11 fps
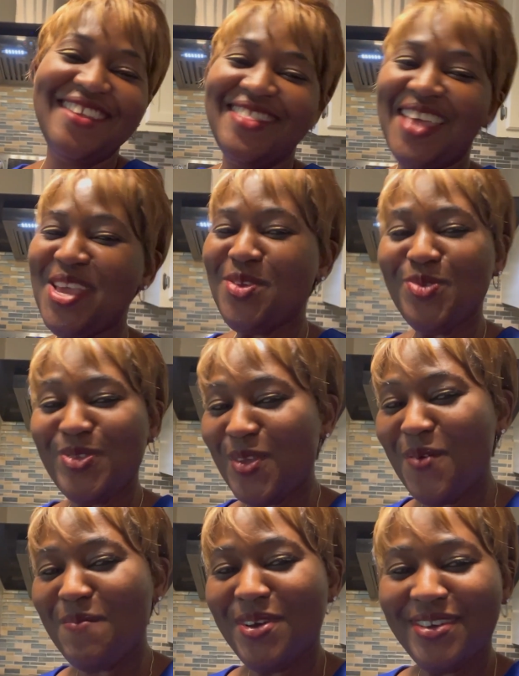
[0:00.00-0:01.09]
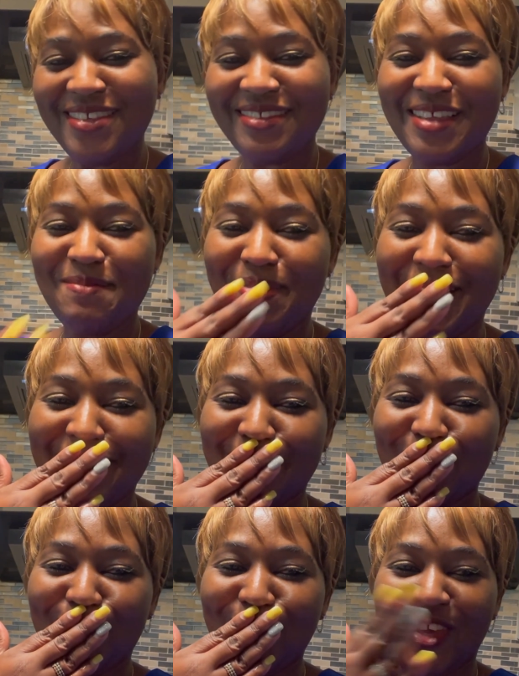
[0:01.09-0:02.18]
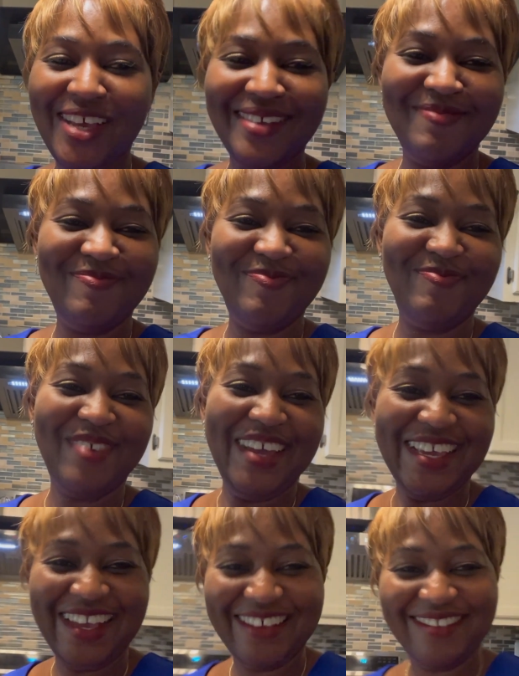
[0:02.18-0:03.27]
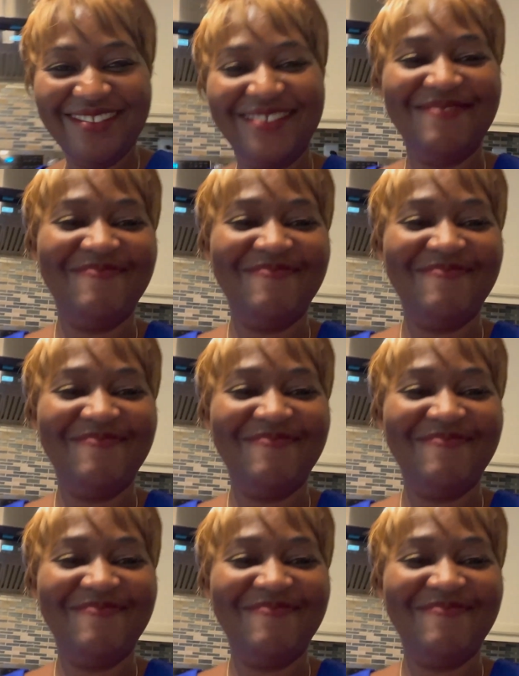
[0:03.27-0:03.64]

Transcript: Thank you so much. Stay blessed. Bye guys.